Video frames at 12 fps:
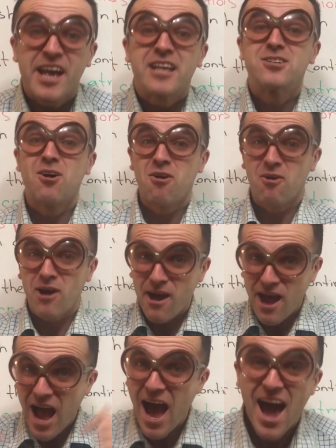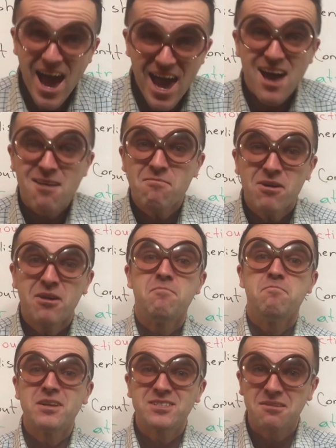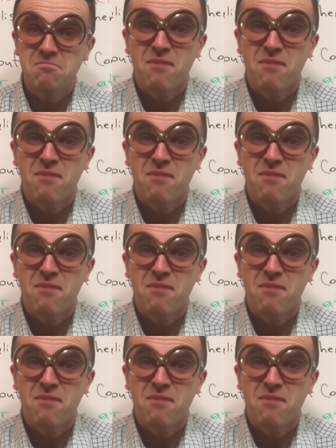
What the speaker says: So I am Mr.